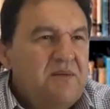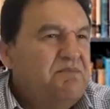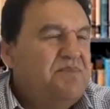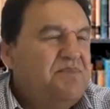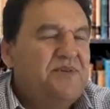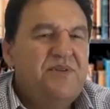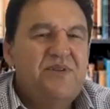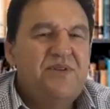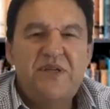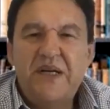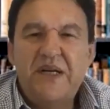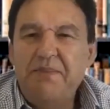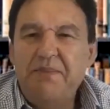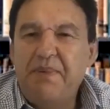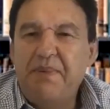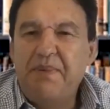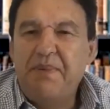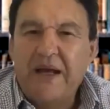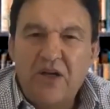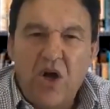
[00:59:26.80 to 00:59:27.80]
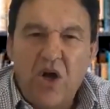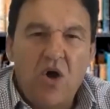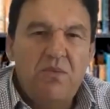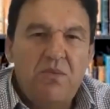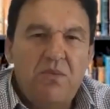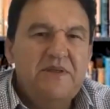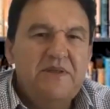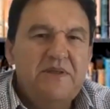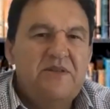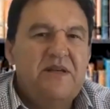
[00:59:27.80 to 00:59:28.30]
Citibank,
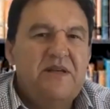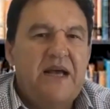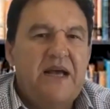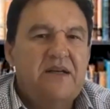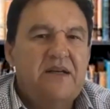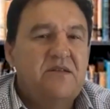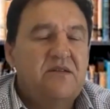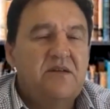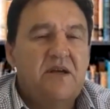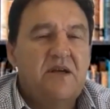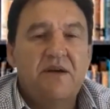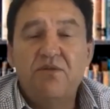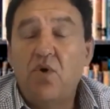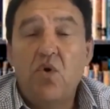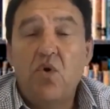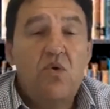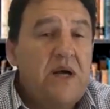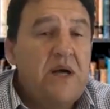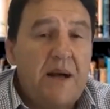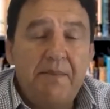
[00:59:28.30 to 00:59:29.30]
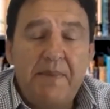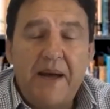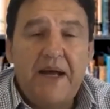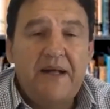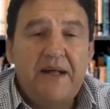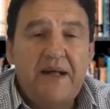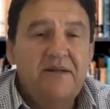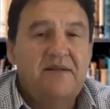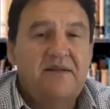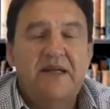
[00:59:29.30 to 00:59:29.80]
Goldman Sachs have all come
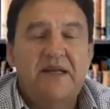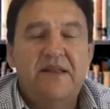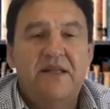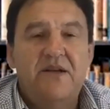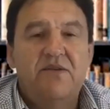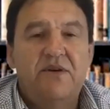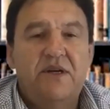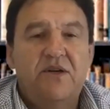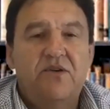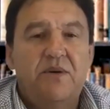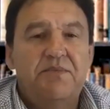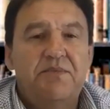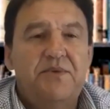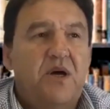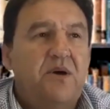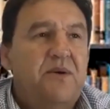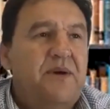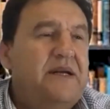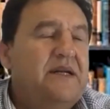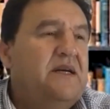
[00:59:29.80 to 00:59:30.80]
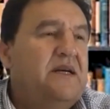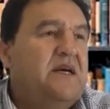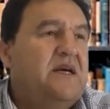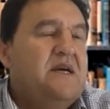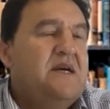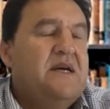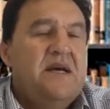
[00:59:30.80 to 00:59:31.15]
out and said they're in crypto.